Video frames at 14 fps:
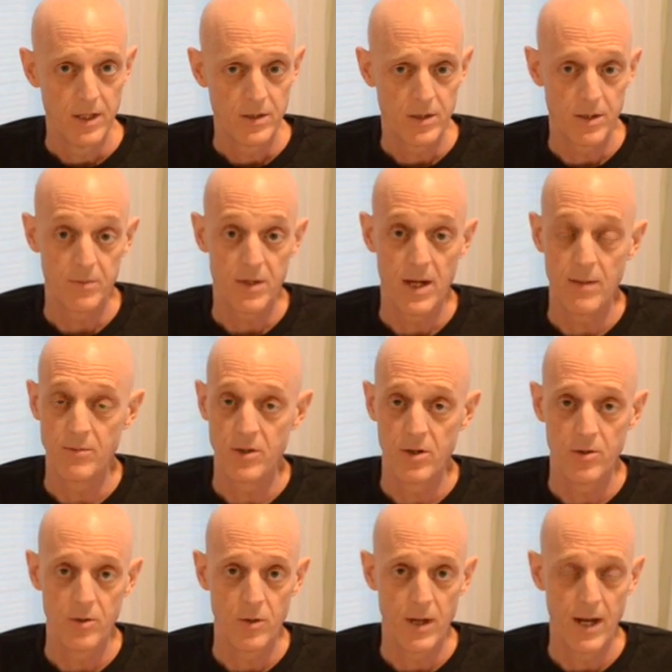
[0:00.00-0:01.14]
Sometimes
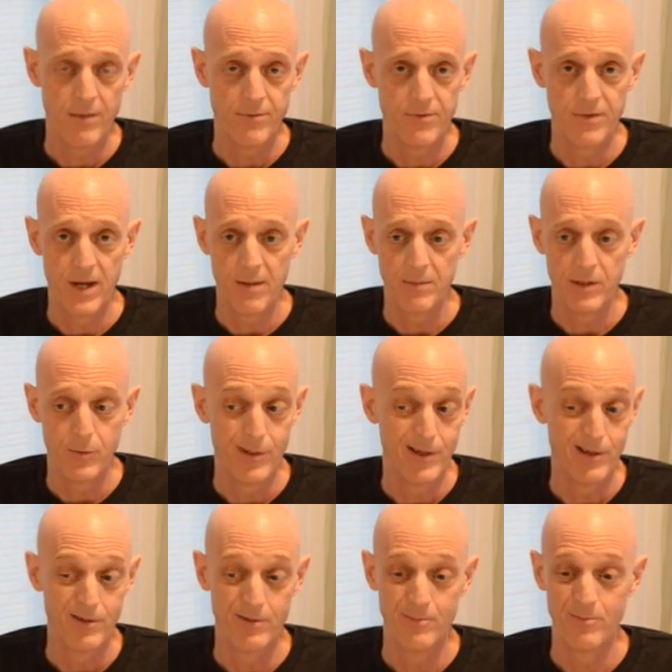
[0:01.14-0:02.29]
though, you'll have a family
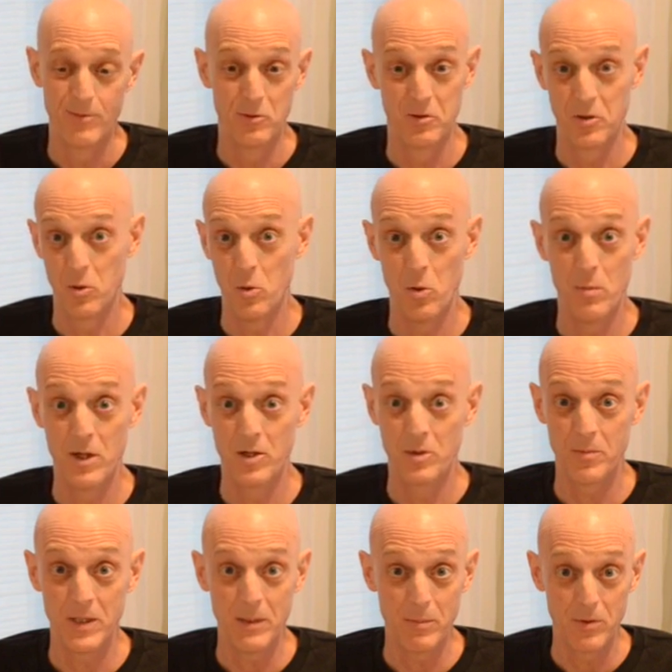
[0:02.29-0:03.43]
where there's a whole bunch of
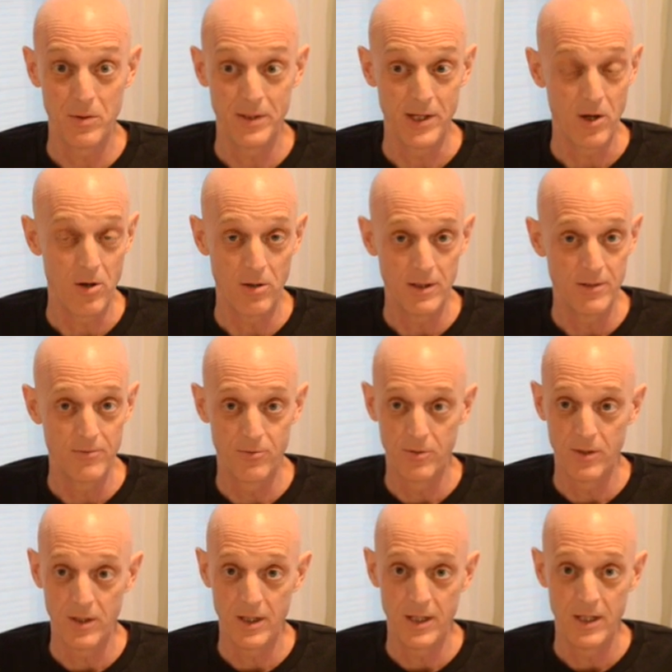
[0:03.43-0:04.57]
people and they all lived
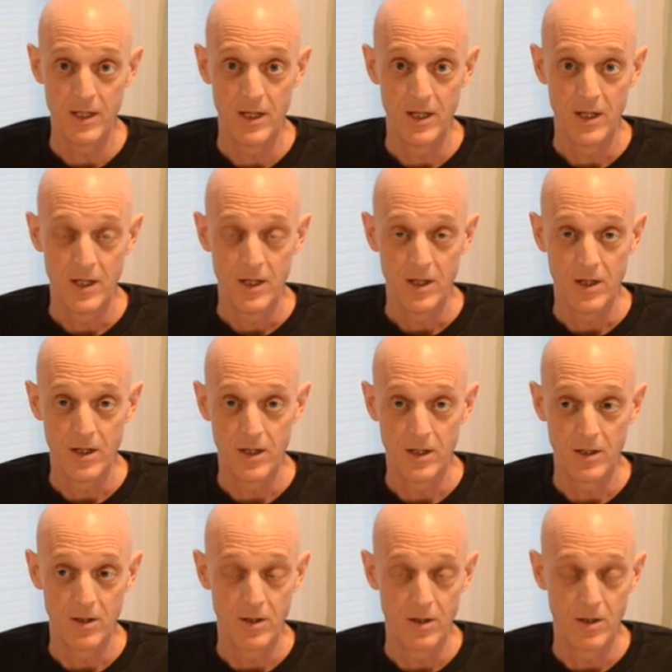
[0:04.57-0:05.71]
really uh,
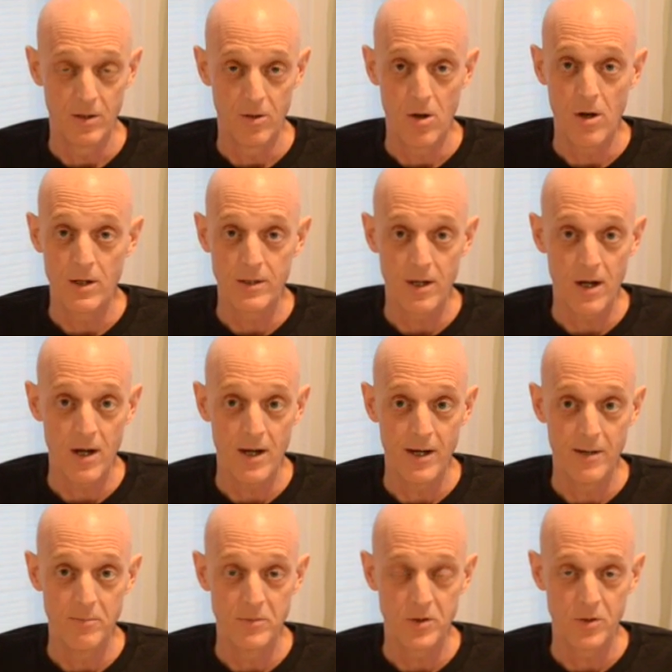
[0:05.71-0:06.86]
a long
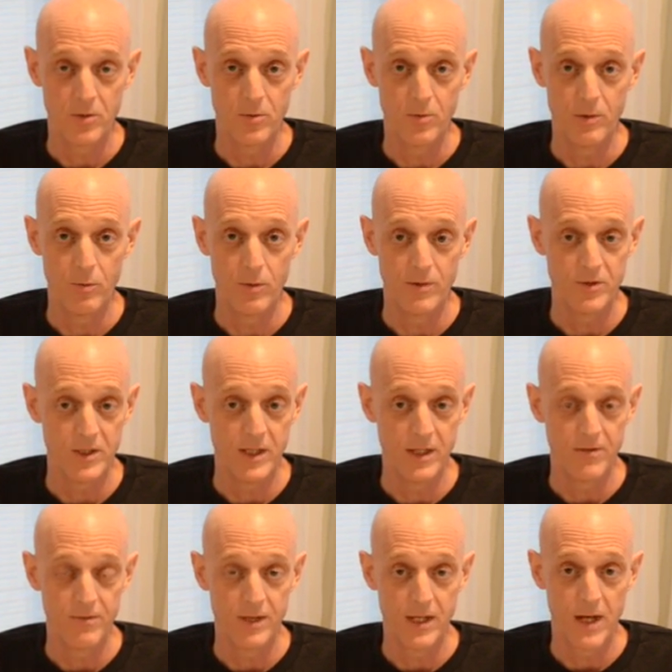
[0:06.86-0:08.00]
time, so we would have seen
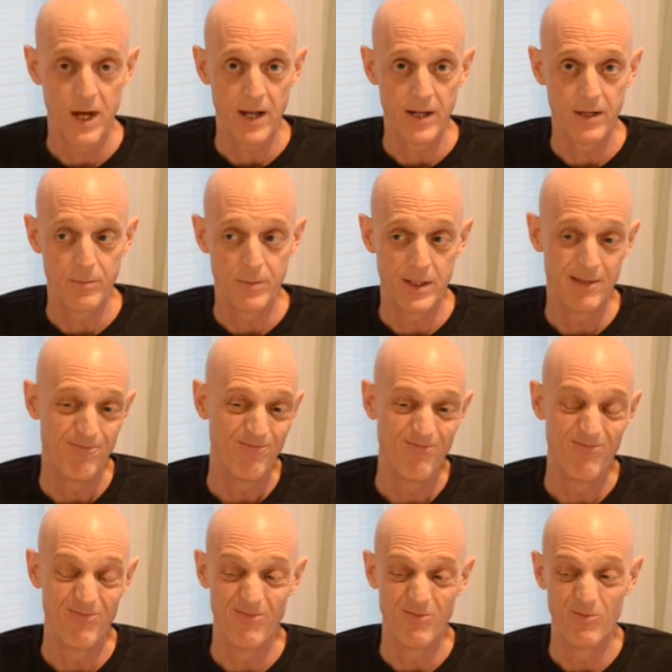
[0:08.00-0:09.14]
if they got it, but
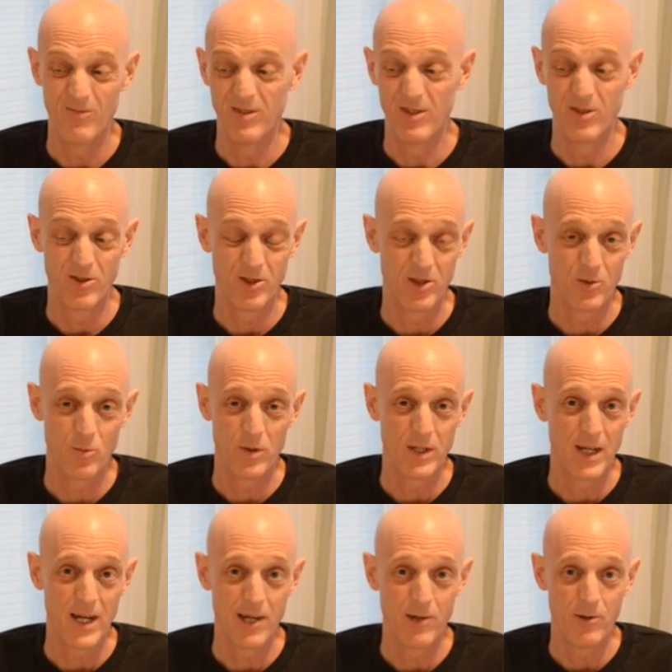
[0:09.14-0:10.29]
there's just one
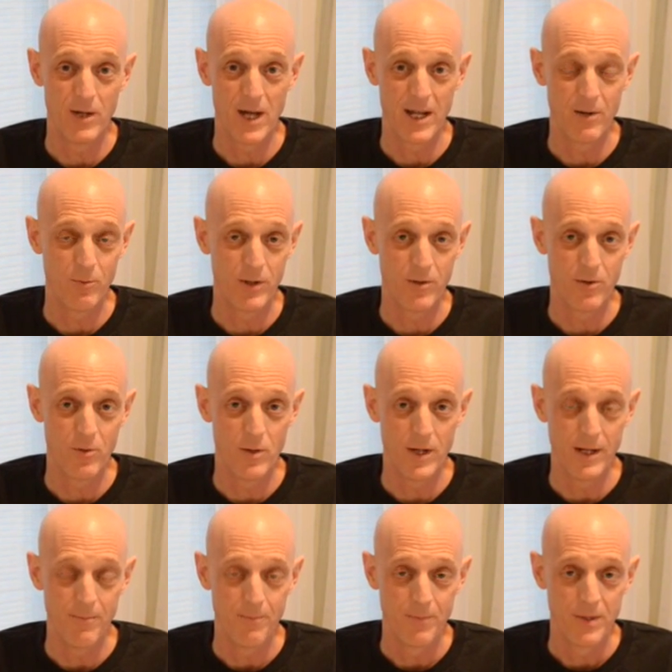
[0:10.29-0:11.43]
guy who got it and we don't know why.
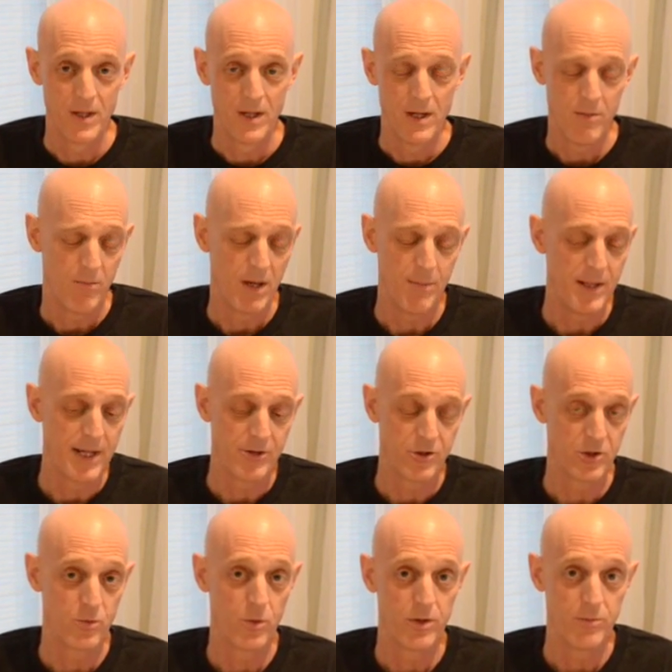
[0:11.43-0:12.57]
Maybe that's
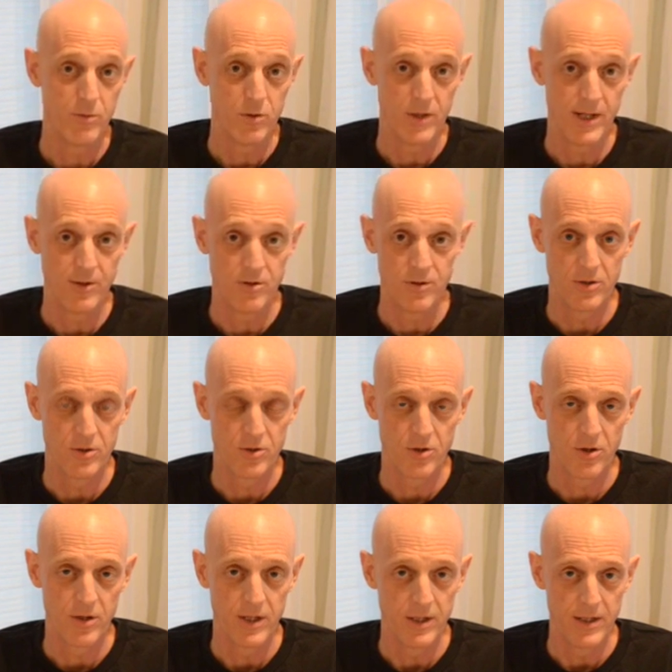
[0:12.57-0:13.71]
just where the mutation is
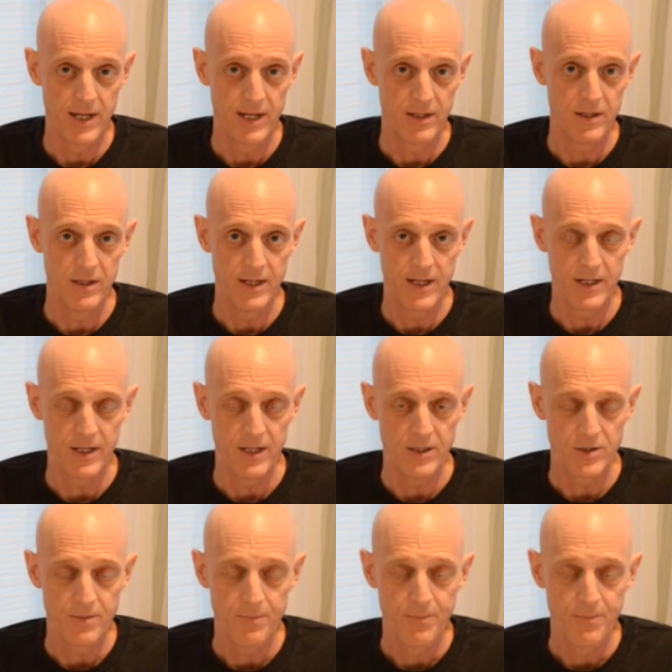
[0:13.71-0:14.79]
starting in that in that case.